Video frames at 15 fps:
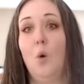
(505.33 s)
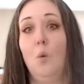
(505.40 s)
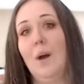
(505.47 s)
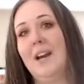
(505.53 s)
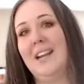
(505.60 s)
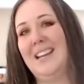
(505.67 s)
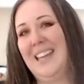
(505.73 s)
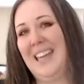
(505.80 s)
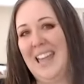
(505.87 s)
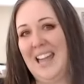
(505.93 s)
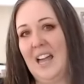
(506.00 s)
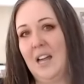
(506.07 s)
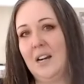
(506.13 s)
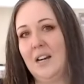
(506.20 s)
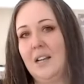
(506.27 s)
what it
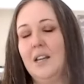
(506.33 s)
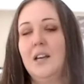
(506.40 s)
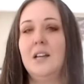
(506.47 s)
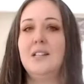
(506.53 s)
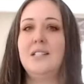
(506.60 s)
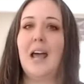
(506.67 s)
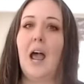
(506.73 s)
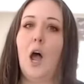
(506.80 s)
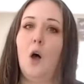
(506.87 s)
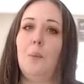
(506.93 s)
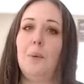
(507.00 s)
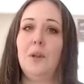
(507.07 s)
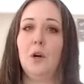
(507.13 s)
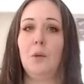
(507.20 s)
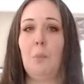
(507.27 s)
can to
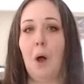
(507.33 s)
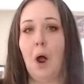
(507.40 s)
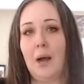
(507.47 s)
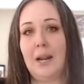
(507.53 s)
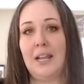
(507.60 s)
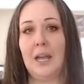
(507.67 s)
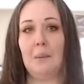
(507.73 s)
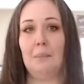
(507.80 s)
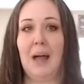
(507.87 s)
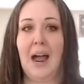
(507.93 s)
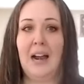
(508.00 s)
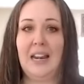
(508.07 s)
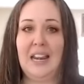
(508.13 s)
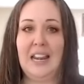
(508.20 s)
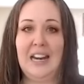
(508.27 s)
help your body get
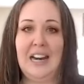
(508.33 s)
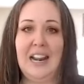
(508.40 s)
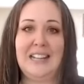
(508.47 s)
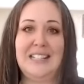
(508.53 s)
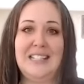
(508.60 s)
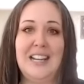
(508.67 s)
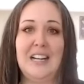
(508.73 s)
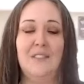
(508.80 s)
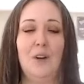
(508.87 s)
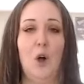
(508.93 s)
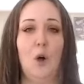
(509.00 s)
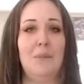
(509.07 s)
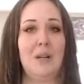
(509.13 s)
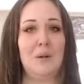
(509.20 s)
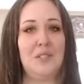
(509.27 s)
back in a state of
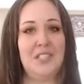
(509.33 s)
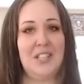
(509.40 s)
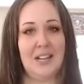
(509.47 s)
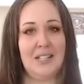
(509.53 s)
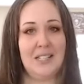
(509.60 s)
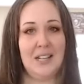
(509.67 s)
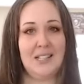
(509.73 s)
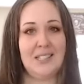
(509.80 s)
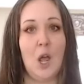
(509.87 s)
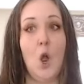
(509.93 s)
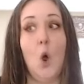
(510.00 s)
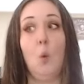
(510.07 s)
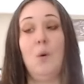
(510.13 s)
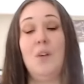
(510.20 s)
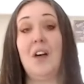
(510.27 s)
homeostasis
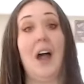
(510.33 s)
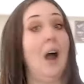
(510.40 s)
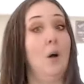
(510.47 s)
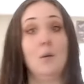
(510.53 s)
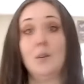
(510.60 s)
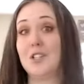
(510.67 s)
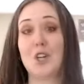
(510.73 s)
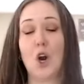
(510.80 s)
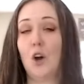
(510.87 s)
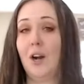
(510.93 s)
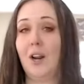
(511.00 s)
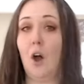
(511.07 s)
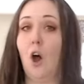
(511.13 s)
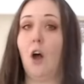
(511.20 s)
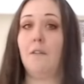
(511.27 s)
without
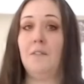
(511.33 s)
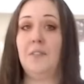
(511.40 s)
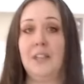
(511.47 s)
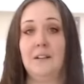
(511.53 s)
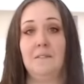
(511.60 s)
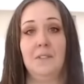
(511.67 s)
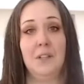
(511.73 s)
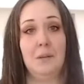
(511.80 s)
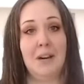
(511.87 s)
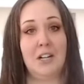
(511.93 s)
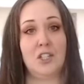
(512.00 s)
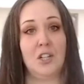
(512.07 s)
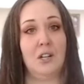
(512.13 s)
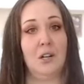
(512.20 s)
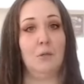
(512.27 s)
turning off the
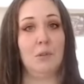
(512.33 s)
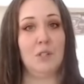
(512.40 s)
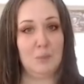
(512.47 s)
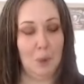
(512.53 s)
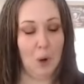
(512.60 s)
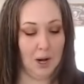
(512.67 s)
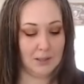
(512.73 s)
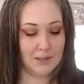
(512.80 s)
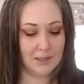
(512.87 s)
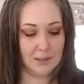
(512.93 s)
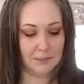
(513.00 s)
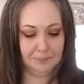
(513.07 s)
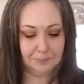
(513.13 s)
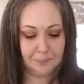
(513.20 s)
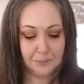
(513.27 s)
inflammation
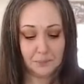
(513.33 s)
response.